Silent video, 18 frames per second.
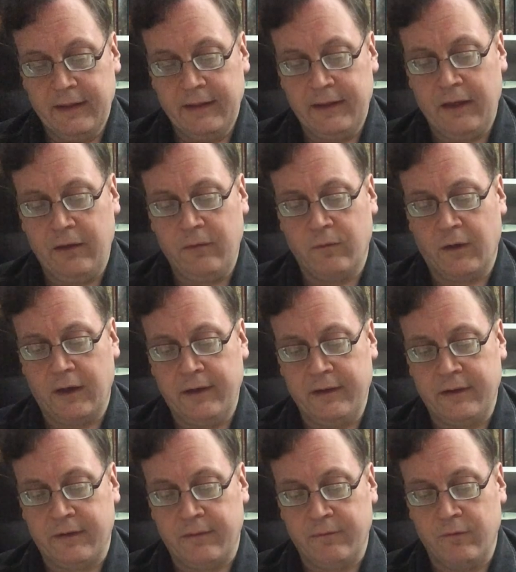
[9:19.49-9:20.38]
Then one
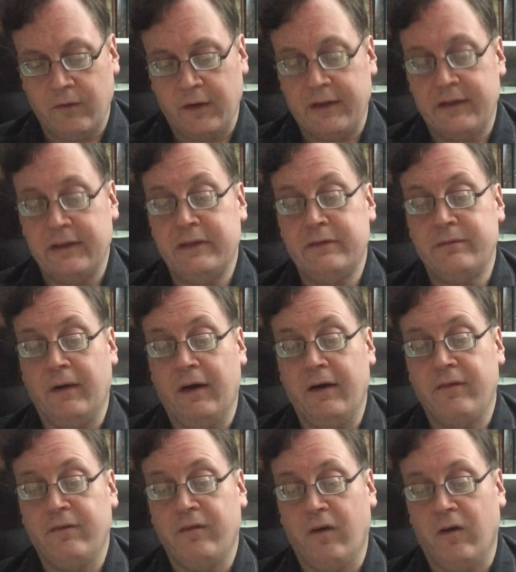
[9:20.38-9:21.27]
of them, with his
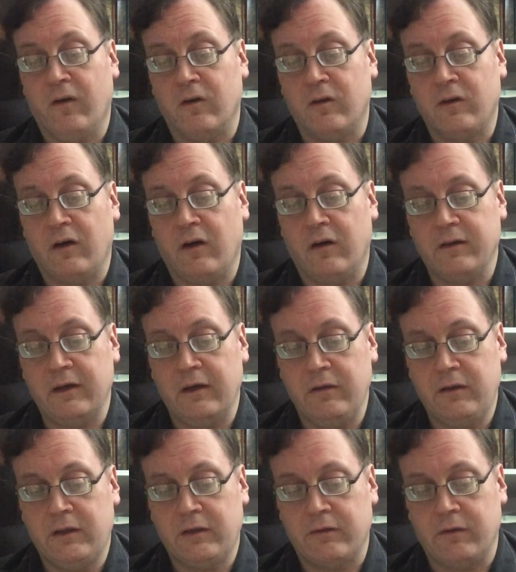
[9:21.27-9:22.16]
mouth full, called
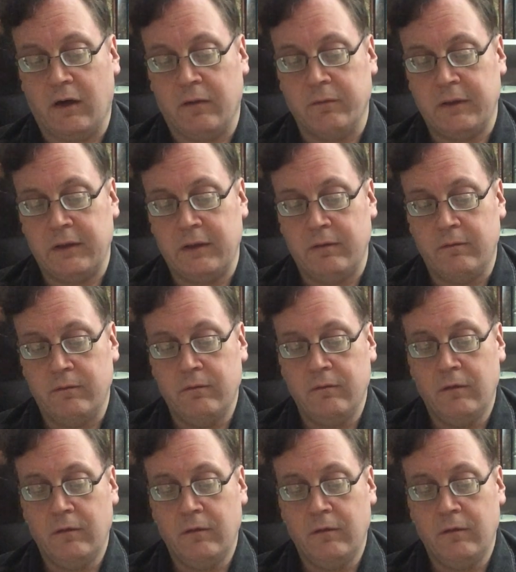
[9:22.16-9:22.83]
out to Robin,